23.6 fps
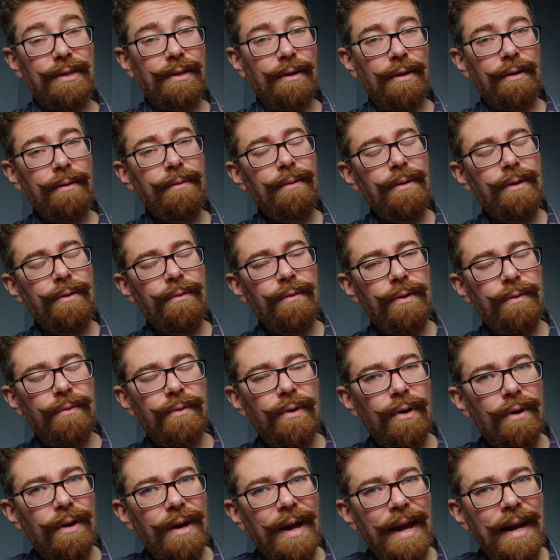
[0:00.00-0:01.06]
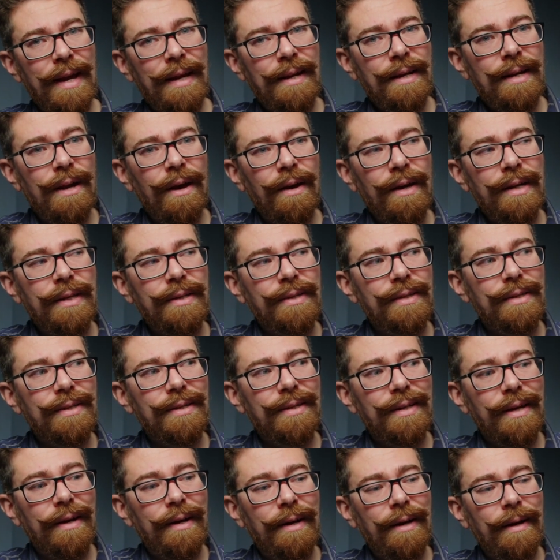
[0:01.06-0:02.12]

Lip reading: You know, you've got a nice